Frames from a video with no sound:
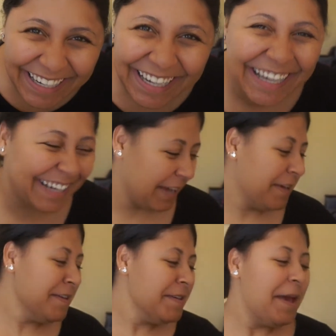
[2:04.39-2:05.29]

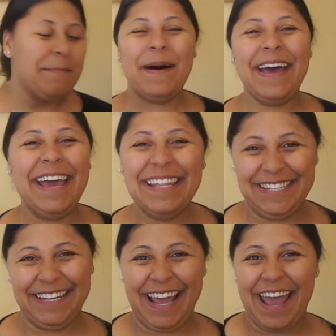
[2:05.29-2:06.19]
But
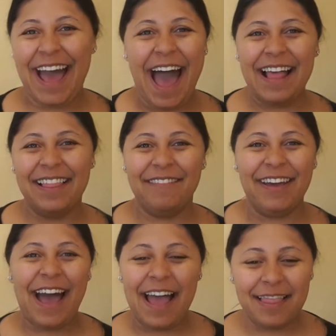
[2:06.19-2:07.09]
it's okay. I love
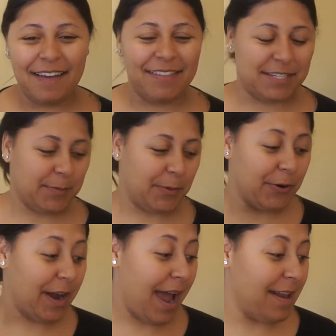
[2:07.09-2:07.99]
it. I love the
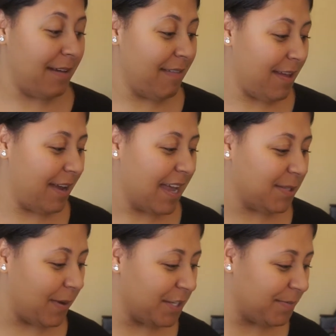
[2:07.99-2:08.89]
support. I love that you
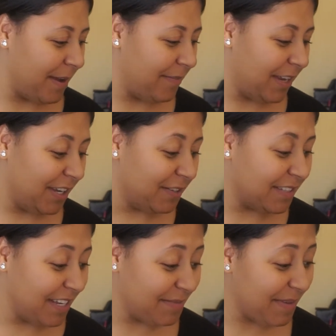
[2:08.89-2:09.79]
guys watch my
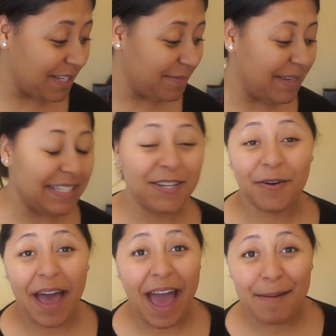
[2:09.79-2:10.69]
videos and it makes me
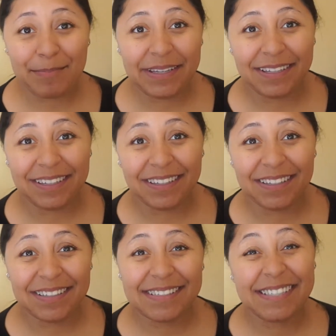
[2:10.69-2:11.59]
so
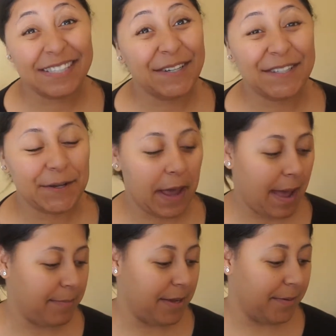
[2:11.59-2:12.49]
happy. So, so
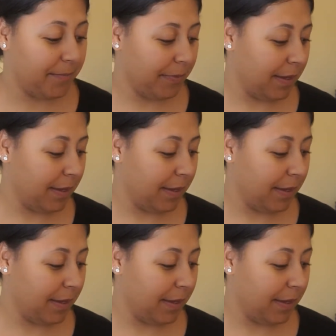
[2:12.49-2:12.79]
happy.